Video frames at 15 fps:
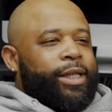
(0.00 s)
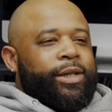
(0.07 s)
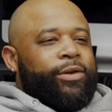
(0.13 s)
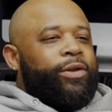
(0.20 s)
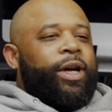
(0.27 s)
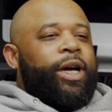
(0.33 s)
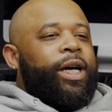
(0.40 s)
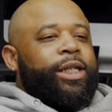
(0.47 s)
do
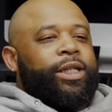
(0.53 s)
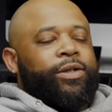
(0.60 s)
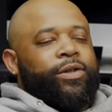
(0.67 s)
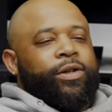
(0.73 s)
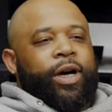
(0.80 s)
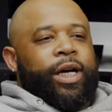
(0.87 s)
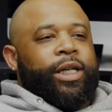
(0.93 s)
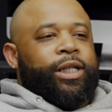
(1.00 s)
nothing too
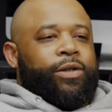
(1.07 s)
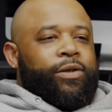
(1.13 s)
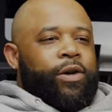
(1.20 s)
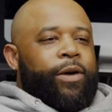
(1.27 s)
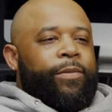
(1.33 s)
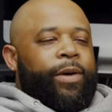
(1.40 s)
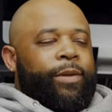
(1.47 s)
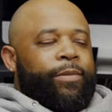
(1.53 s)
crazy, you
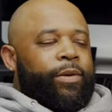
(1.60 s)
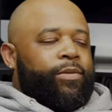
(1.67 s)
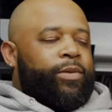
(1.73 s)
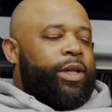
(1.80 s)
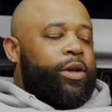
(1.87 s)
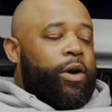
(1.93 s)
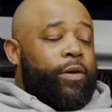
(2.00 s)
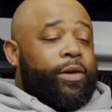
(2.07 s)
know what I mean? But we
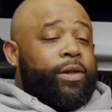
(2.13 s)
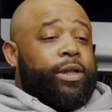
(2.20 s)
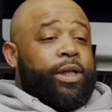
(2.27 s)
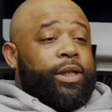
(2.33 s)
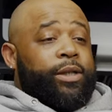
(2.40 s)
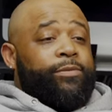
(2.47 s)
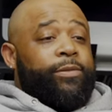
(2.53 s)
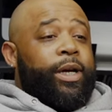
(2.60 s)
thought we was getting
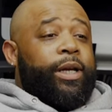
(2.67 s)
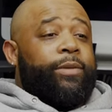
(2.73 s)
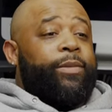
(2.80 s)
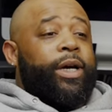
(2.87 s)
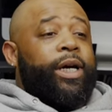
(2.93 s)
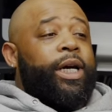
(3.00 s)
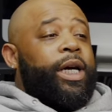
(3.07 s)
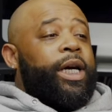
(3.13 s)
some money,
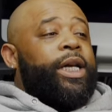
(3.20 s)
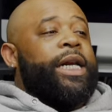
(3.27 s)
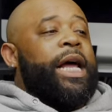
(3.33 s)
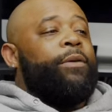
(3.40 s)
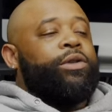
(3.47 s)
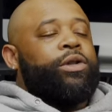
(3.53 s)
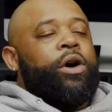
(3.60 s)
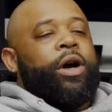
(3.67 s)
but that
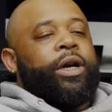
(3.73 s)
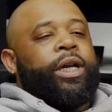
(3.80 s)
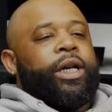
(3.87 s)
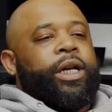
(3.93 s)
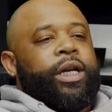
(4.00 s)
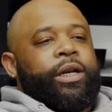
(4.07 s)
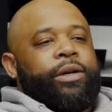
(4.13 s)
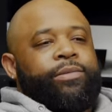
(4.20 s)
was our
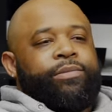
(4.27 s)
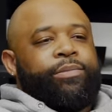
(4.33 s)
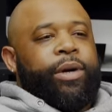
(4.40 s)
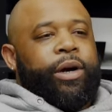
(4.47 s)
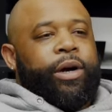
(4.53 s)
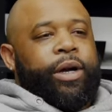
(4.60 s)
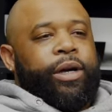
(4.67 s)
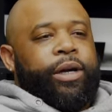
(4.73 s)
identity,
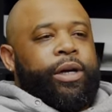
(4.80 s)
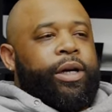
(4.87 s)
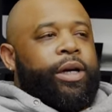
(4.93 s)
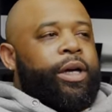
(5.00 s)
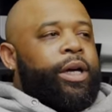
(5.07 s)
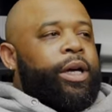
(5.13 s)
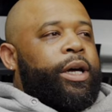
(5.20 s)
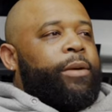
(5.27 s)
period.
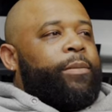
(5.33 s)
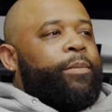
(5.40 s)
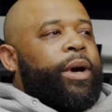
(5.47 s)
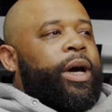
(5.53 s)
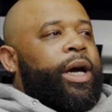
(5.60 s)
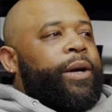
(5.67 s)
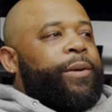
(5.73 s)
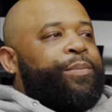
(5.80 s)

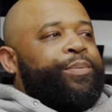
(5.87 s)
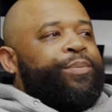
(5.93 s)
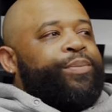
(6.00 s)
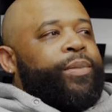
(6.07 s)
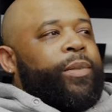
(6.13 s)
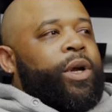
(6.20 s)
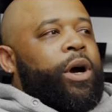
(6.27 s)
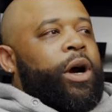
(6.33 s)
But,
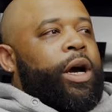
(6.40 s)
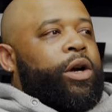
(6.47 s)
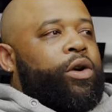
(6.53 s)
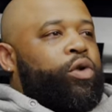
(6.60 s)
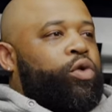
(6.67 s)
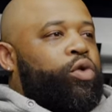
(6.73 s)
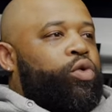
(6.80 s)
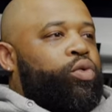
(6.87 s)
all right,
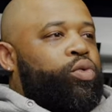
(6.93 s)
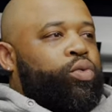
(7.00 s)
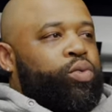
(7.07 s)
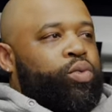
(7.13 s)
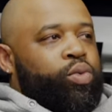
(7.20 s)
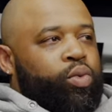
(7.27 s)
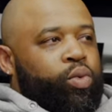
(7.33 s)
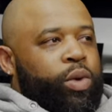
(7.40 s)
cool.
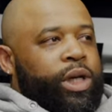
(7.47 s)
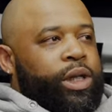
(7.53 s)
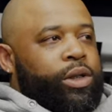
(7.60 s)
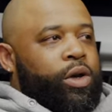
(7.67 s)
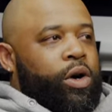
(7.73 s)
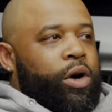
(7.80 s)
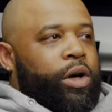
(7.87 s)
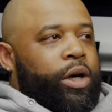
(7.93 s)
We
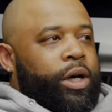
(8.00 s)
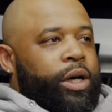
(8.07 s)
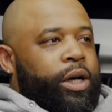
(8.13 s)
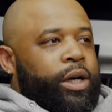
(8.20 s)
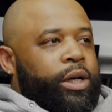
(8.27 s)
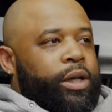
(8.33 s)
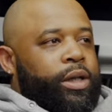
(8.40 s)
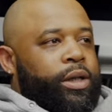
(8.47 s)
start,
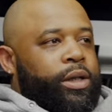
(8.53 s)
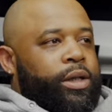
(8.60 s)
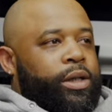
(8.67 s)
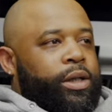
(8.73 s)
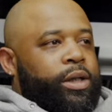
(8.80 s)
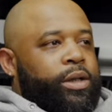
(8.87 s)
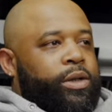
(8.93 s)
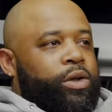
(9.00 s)

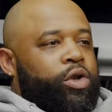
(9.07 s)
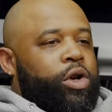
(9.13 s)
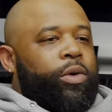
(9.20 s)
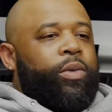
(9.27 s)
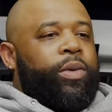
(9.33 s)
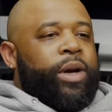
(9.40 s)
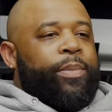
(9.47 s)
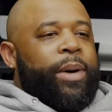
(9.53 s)
you know,
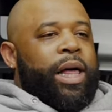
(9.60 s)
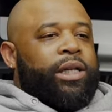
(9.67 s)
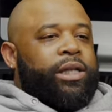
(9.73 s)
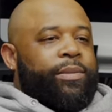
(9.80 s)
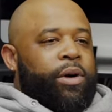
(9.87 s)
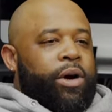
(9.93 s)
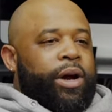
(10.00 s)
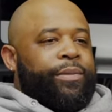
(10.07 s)
we want to polish
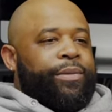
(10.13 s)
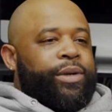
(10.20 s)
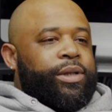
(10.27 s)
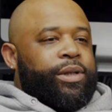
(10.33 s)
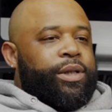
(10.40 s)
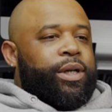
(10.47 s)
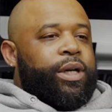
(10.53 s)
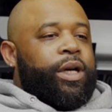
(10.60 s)
up our image.
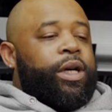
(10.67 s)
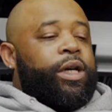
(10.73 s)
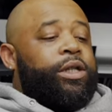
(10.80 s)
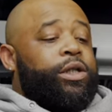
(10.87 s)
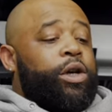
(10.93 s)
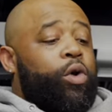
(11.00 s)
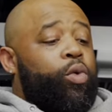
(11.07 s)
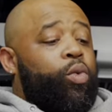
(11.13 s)

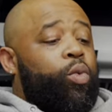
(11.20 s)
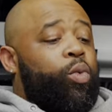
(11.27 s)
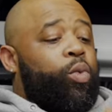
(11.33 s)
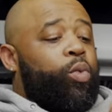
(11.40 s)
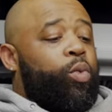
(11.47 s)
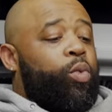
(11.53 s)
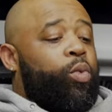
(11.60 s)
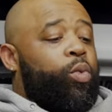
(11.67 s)
So,
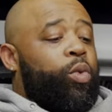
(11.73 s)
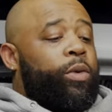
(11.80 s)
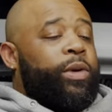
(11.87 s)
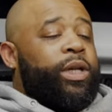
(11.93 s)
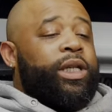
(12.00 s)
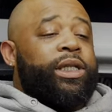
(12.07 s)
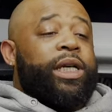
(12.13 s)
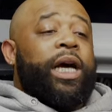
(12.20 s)
when we
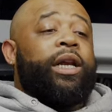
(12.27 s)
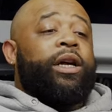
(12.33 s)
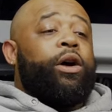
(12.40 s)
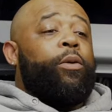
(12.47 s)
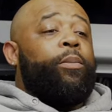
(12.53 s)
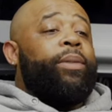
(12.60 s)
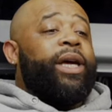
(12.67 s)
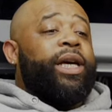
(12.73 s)
decided to
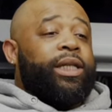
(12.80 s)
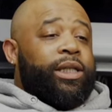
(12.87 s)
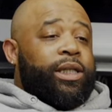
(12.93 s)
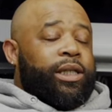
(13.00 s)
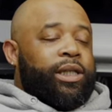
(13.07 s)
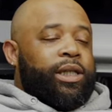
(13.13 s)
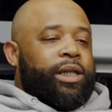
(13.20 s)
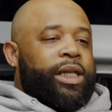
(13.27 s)
go
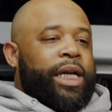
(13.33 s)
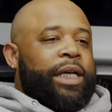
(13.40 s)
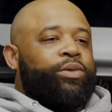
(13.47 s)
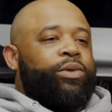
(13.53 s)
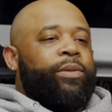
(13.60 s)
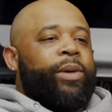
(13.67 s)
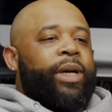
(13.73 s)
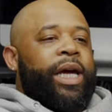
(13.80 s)
business, that's
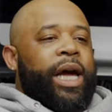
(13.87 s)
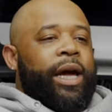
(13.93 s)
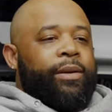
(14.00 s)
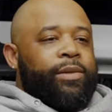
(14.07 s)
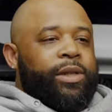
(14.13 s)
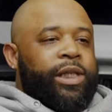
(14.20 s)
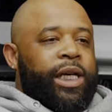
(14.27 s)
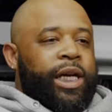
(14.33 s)
when it
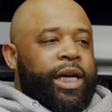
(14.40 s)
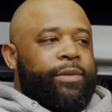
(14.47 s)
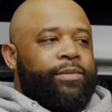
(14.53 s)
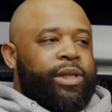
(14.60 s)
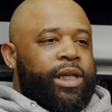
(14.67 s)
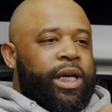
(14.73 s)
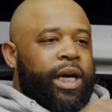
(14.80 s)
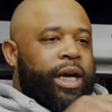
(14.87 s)
became
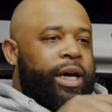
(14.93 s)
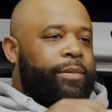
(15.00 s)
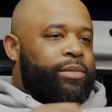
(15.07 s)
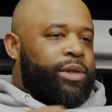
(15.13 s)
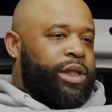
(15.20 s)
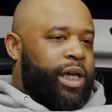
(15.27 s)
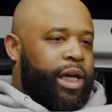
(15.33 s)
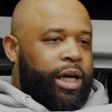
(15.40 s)

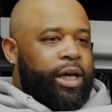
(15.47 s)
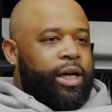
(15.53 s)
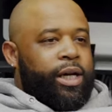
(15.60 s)
GMCMG,